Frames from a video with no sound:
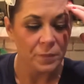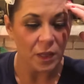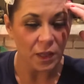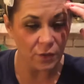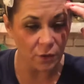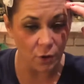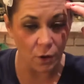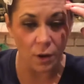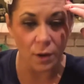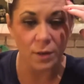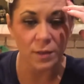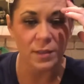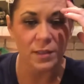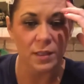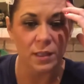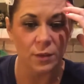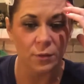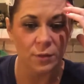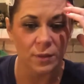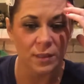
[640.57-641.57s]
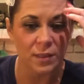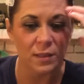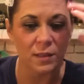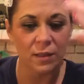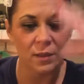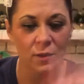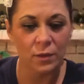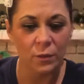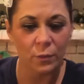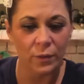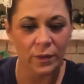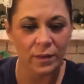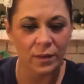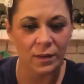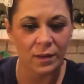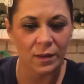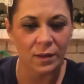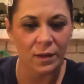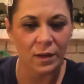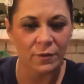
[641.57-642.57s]
There are secrets here
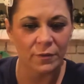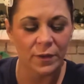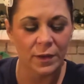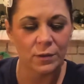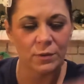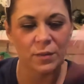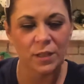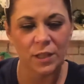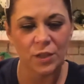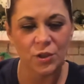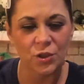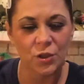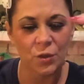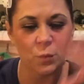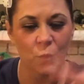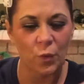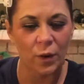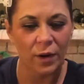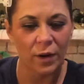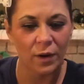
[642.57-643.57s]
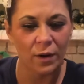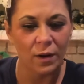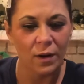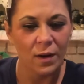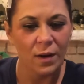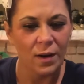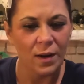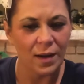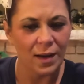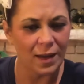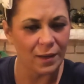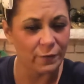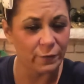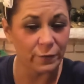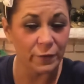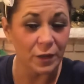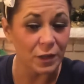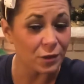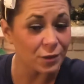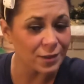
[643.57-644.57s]
within a foundation where it
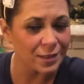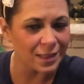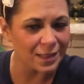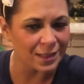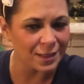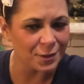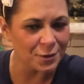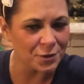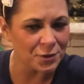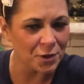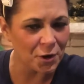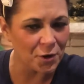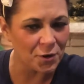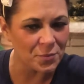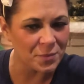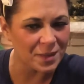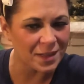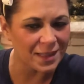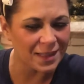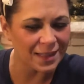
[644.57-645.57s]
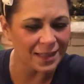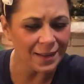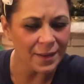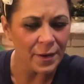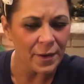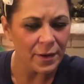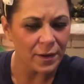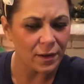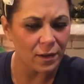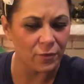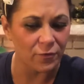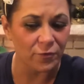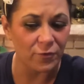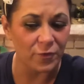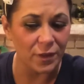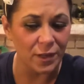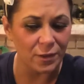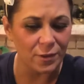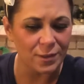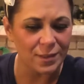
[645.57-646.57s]
feels like there's harmony. It
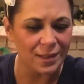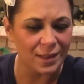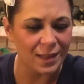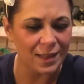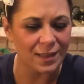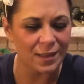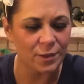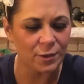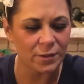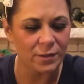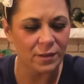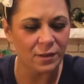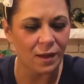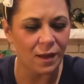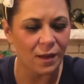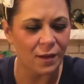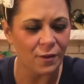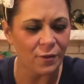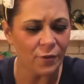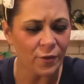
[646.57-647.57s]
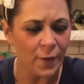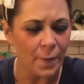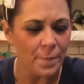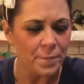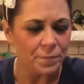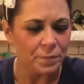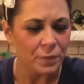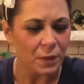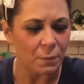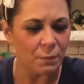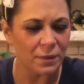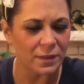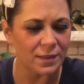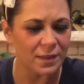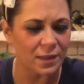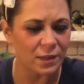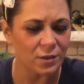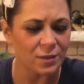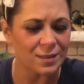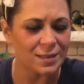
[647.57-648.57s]
feels like there's love. But
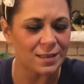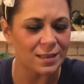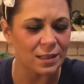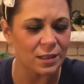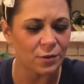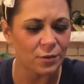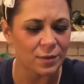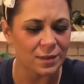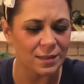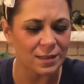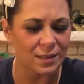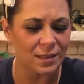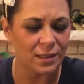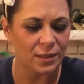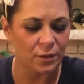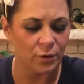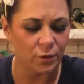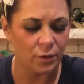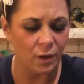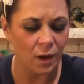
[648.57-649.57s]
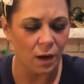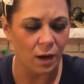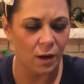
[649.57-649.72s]
there's secrets here.